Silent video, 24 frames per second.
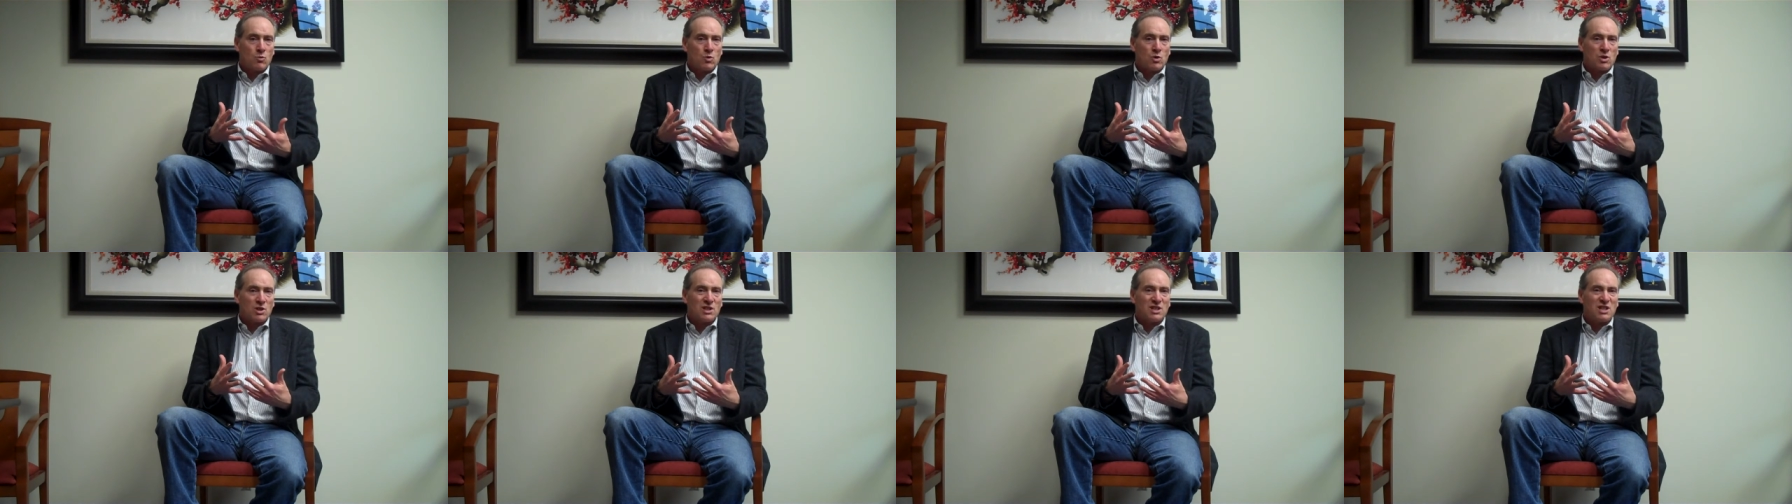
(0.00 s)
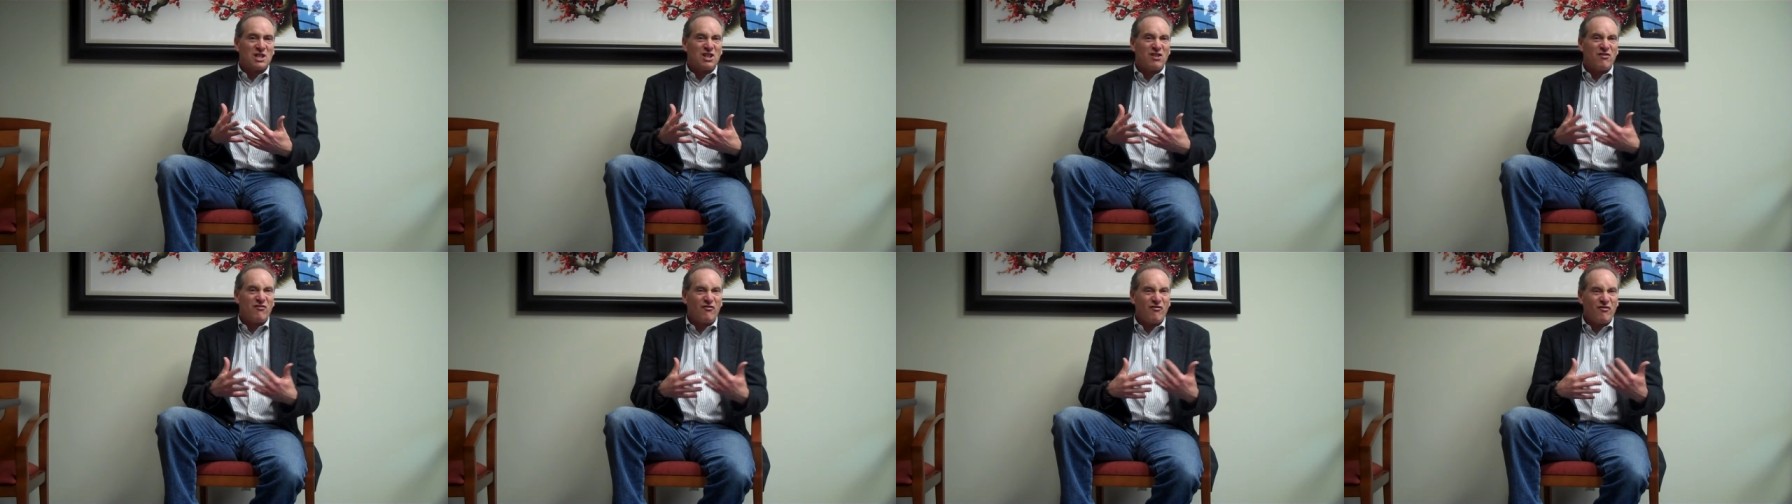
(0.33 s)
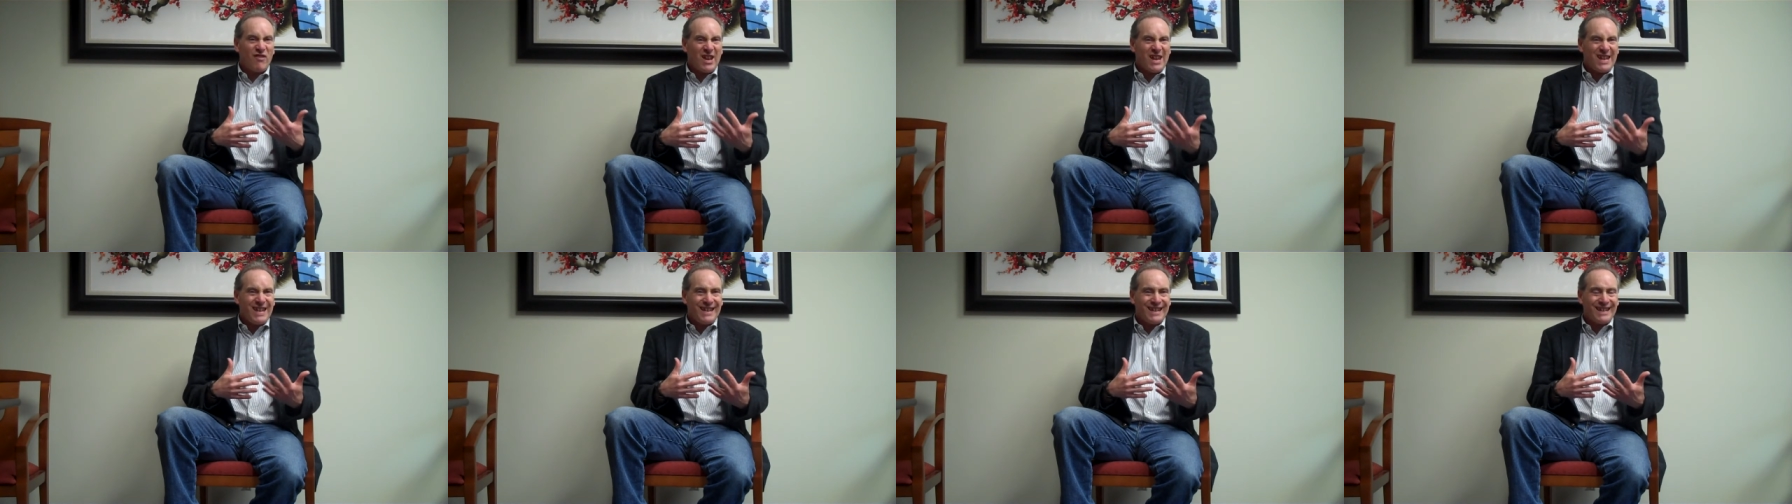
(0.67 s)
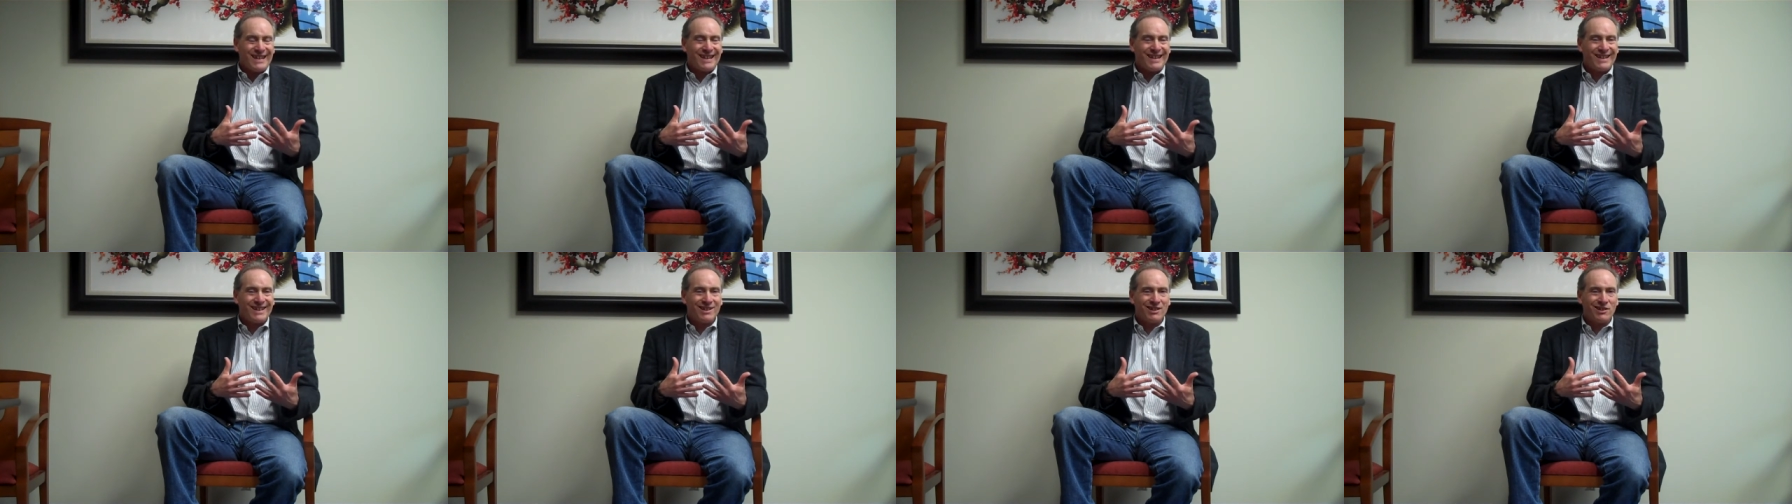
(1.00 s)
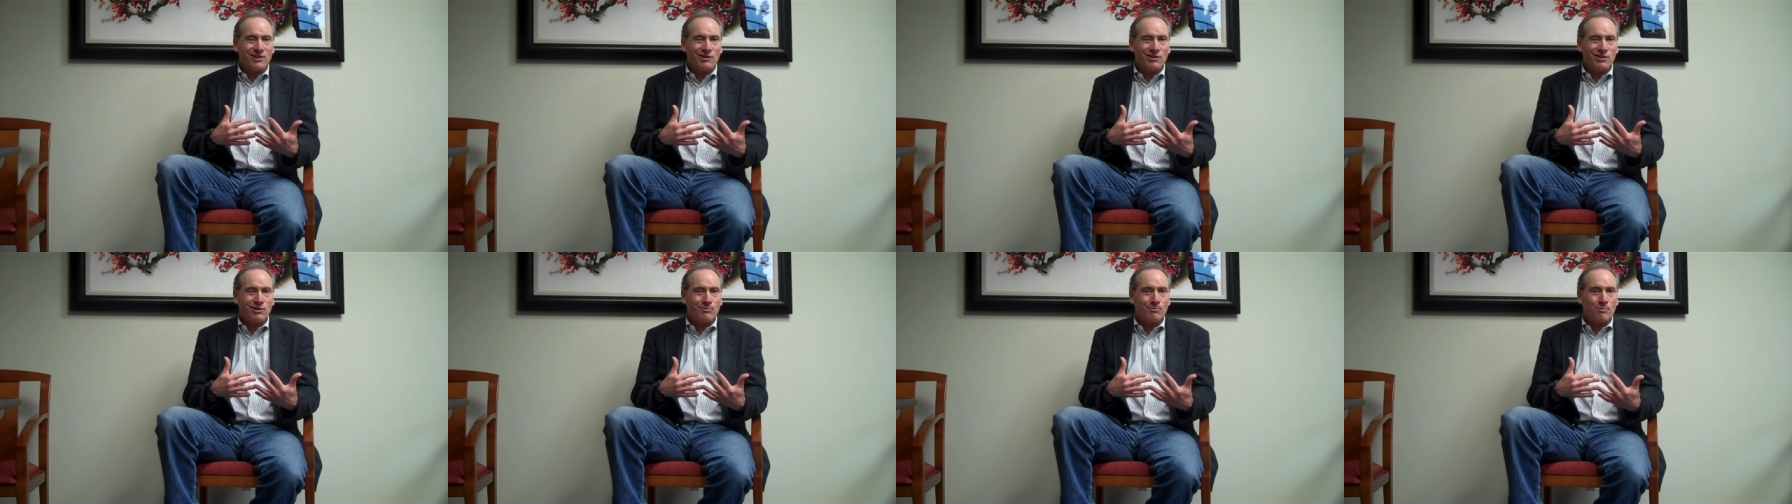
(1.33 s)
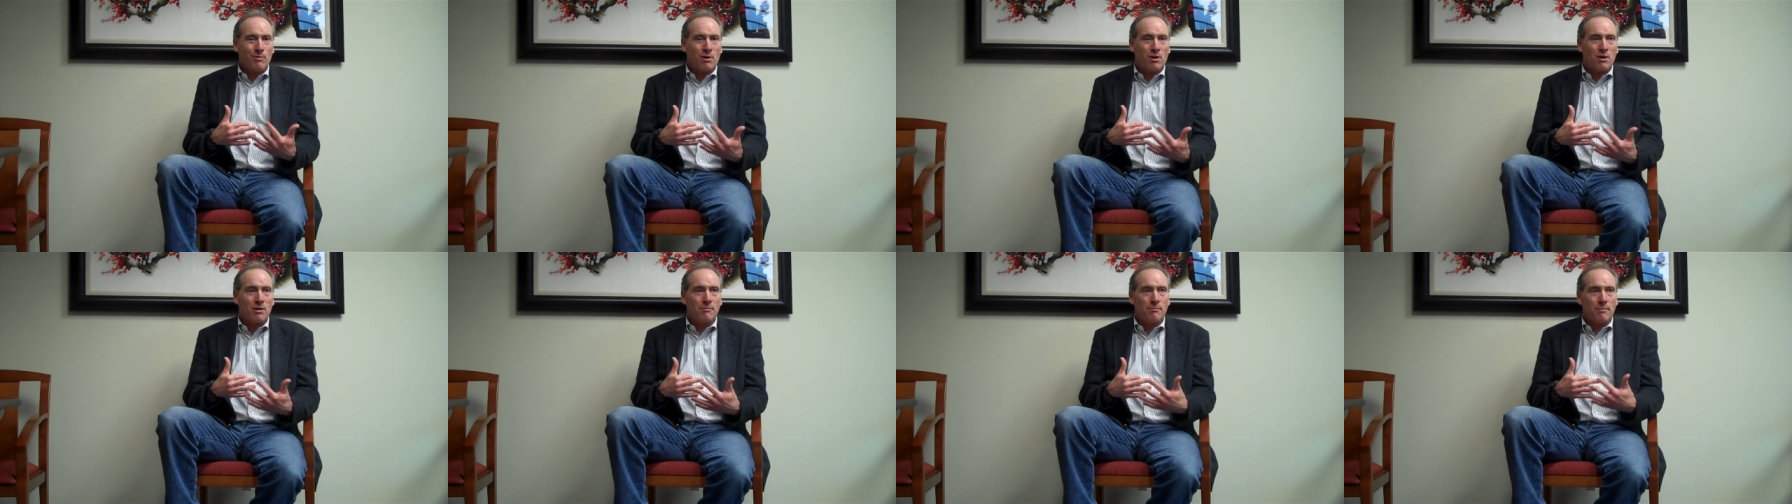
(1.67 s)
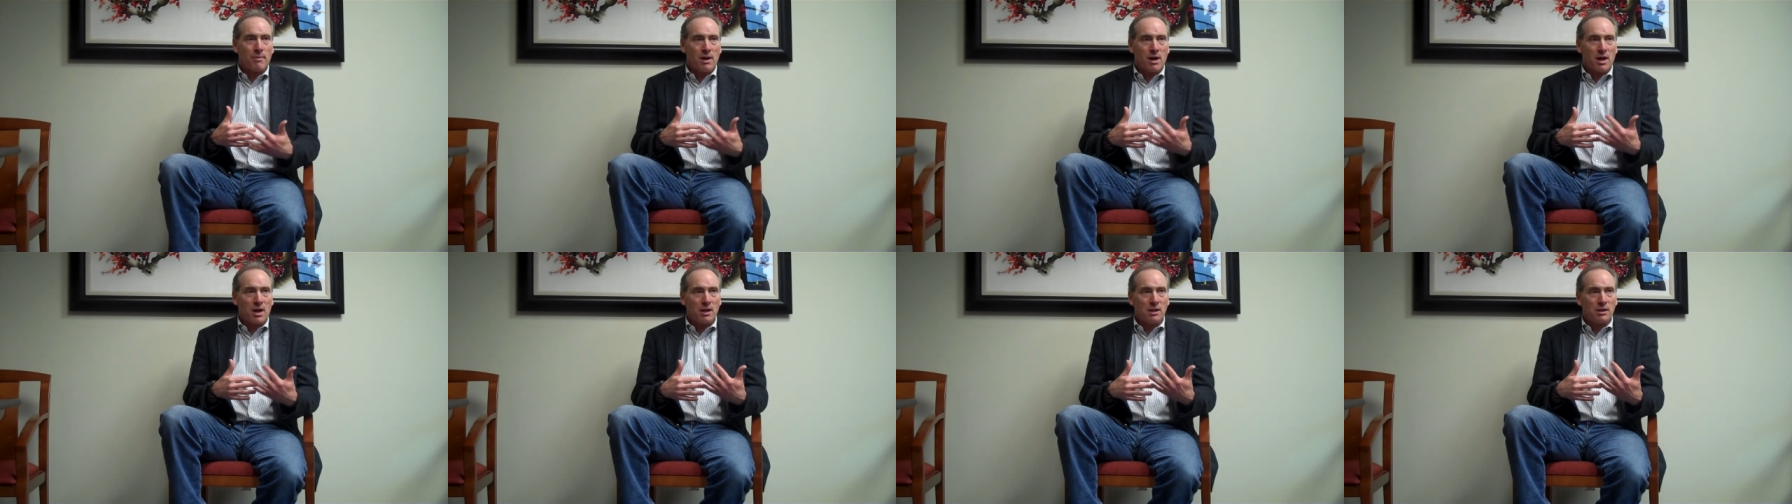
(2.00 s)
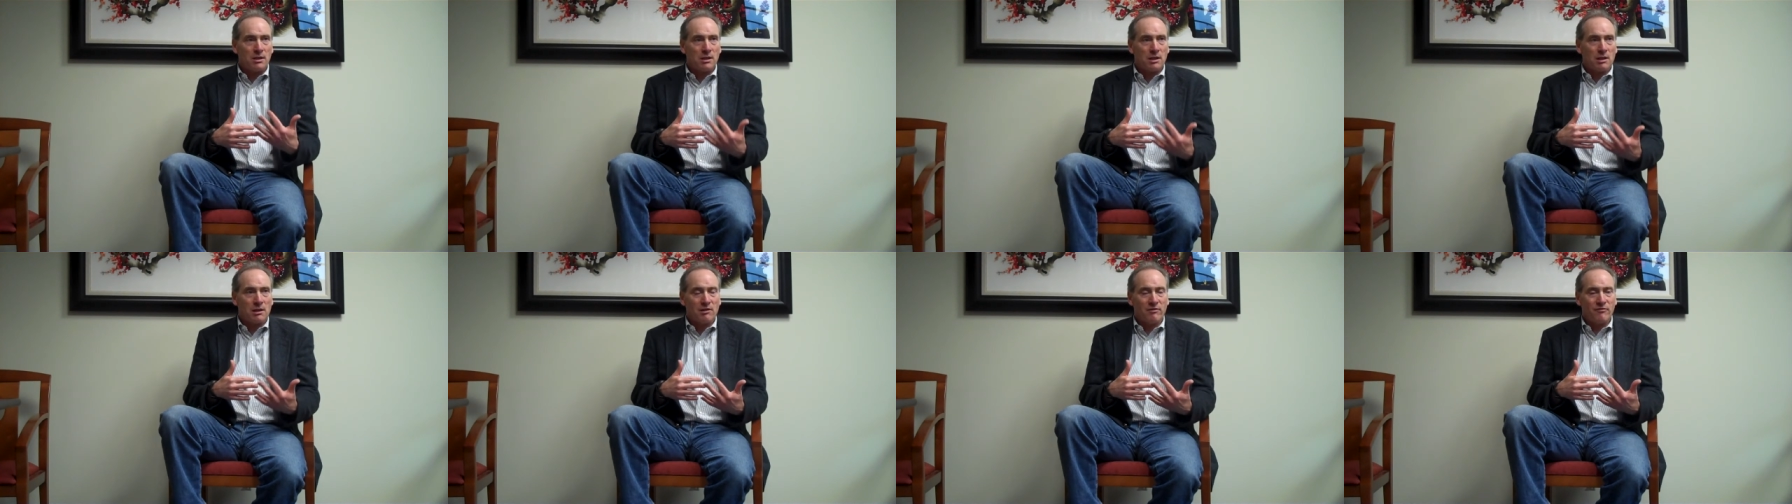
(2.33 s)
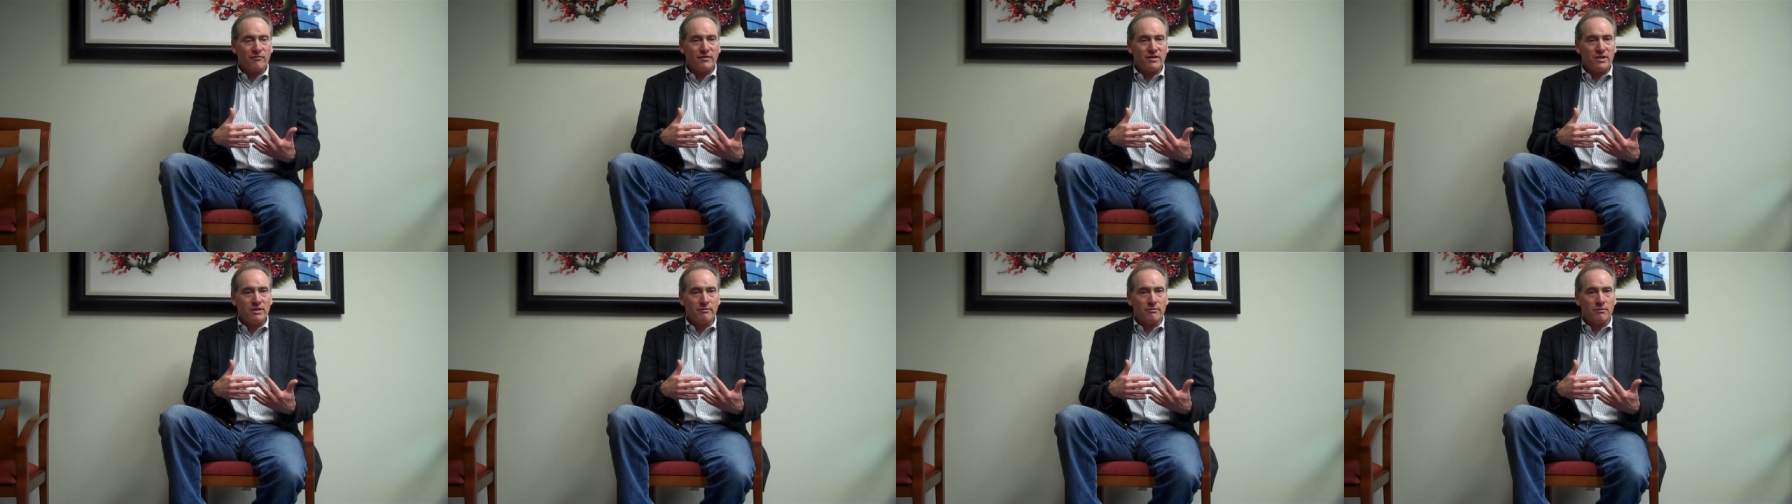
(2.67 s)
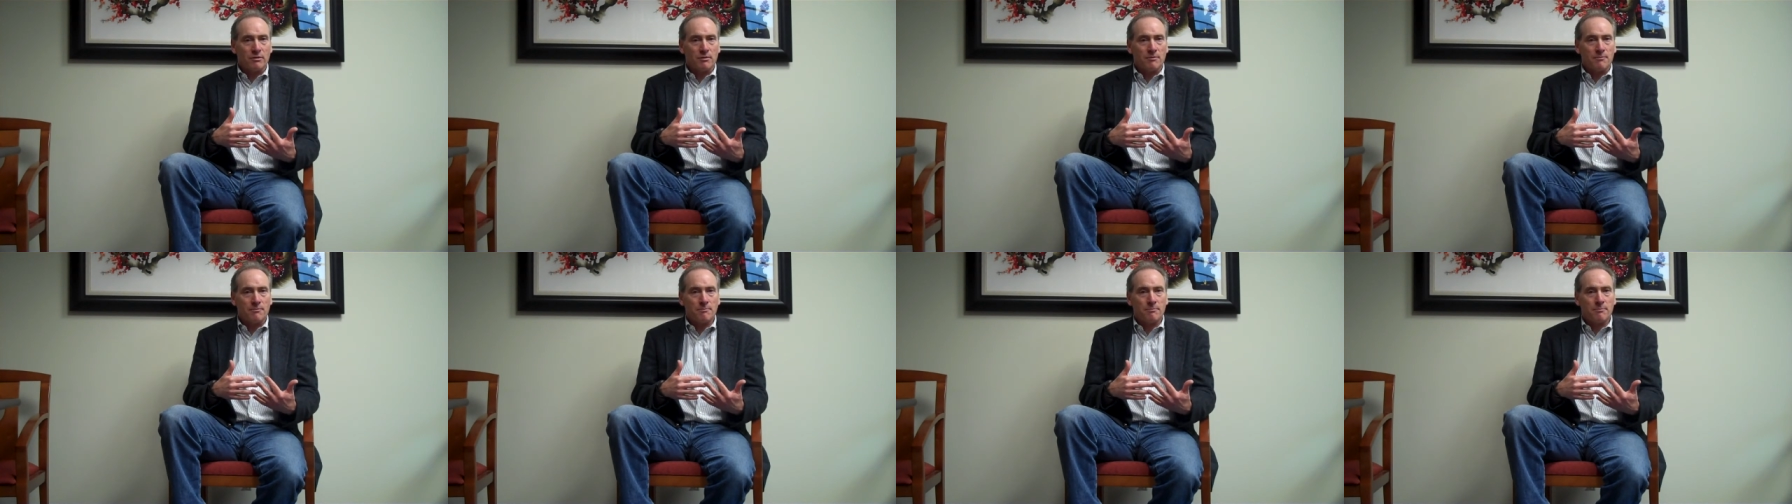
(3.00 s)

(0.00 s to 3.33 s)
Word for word: was defended in large part by yellow fever